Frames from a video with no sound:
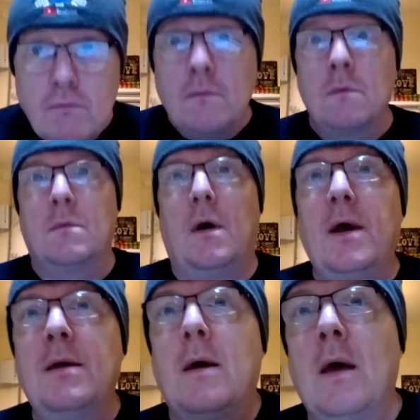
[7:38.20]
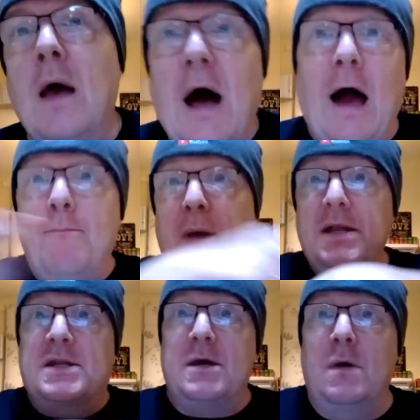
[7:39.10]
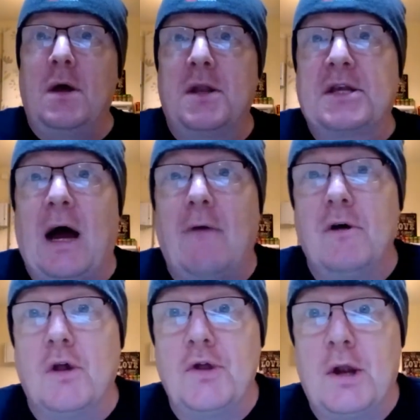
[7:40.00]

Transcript: Hey, I've been to Tower of London.